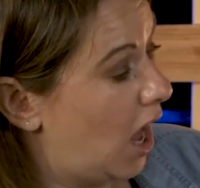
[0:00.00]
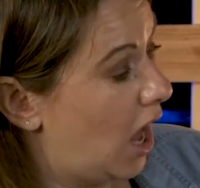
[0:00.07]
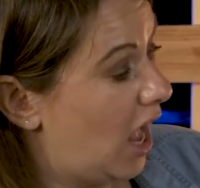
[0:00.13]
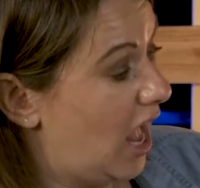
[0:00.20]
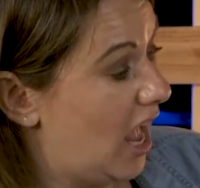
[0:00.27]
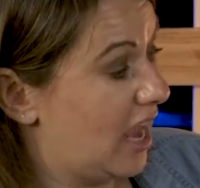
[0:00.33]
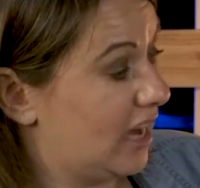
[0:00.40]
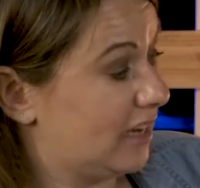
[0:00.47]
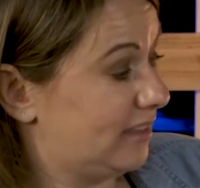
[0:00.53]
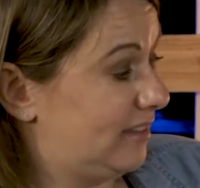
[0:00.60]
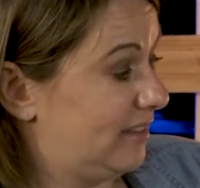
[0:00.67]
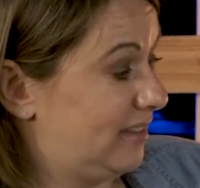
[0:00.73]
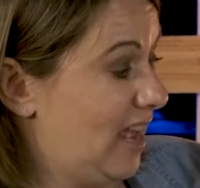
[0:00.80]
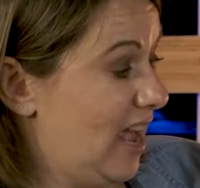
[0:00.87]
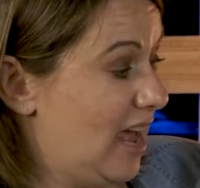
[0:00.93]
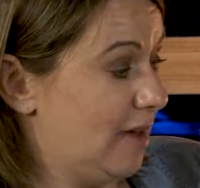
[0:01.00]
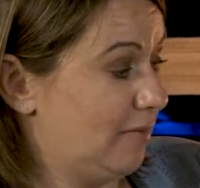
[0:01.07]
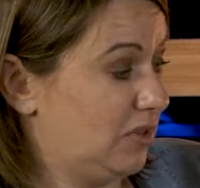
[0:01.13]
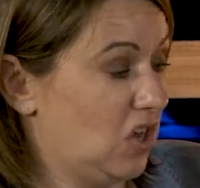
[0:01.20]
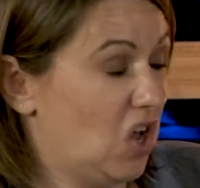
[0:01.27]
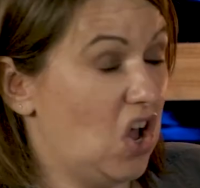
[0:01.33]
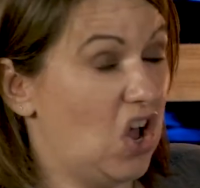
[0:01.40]

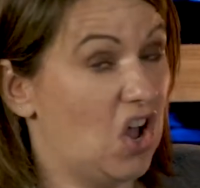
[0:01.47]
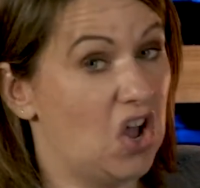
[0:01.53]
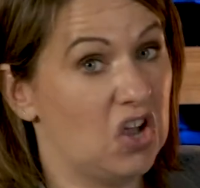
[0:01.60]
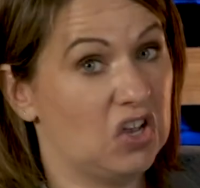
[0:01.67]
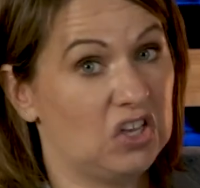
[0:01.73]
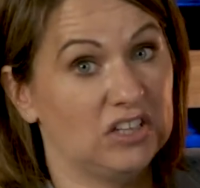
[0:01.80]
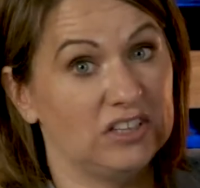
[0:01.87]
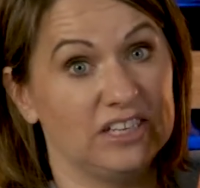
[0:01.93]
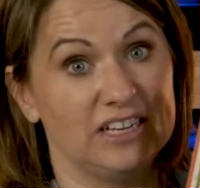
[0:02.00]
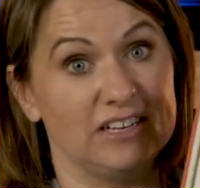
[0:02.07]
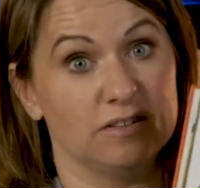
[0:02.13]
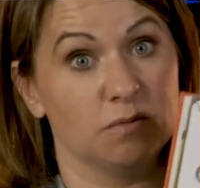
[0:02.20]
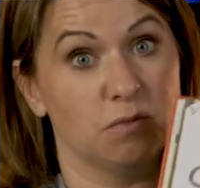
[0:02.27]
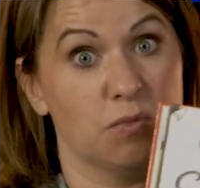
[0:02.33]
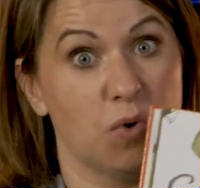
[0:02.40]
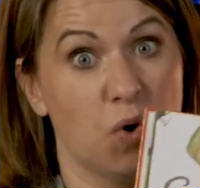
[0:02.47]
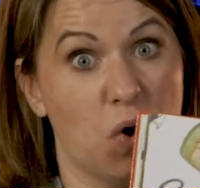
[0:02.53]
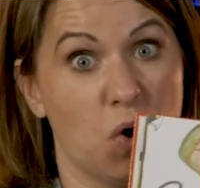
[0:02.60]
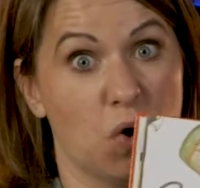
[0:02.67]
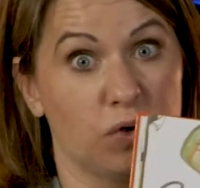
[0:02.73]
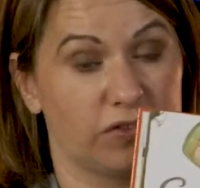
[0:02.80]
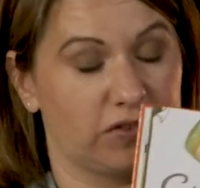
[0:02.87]
except Hercules
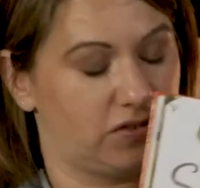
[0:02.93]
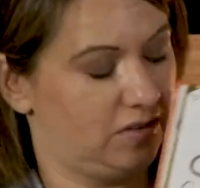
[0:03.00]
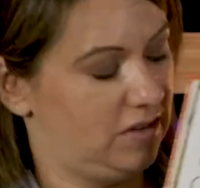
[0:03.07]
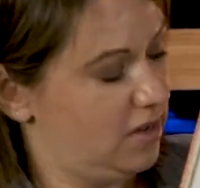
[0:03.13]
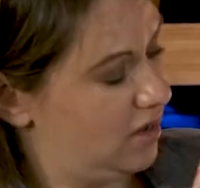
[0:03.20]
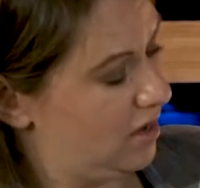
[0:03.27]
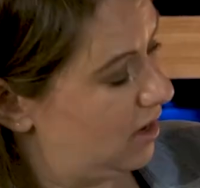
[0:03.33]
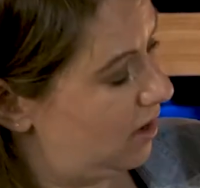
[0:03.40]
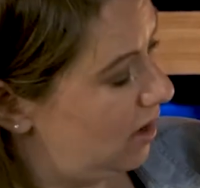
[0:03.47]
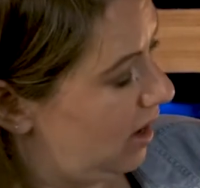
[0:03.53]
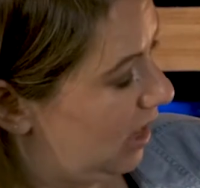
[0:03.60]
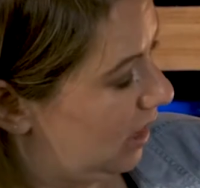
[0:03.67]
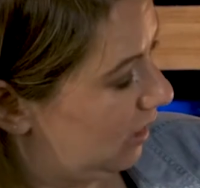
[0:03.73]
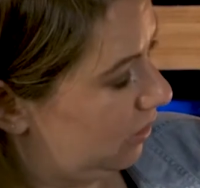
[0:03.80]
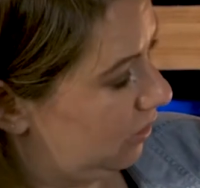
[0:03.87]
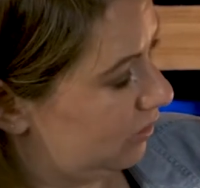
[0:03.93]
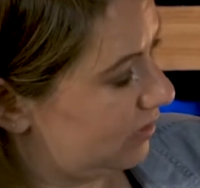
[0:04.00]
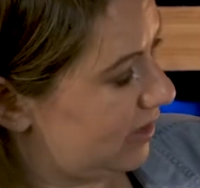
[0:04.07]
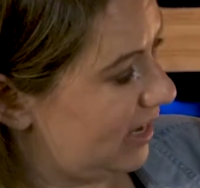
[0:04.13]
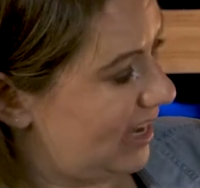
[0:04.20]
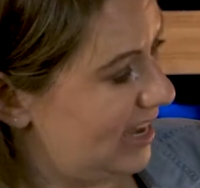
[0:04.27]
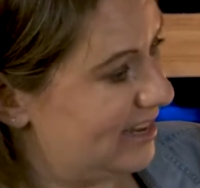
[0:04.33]
Morse.
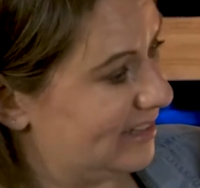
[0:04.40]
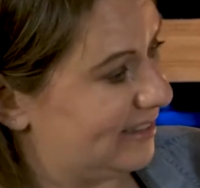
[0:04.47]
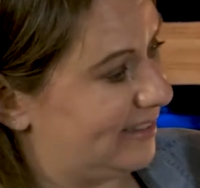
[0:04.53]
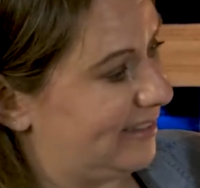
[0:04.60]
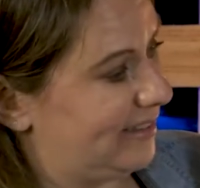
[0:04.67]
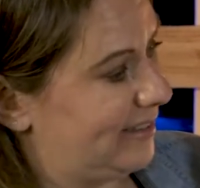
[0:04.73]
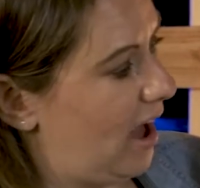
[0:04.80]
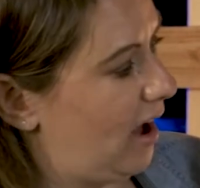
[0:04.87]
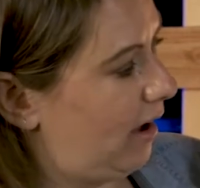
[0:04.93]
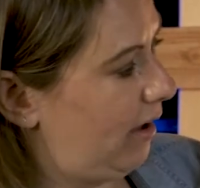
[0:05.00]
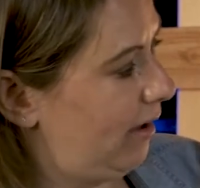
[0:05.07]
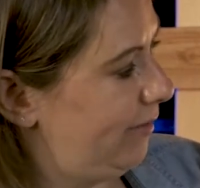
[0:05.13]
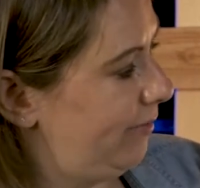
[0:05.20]
It's like he's stuck.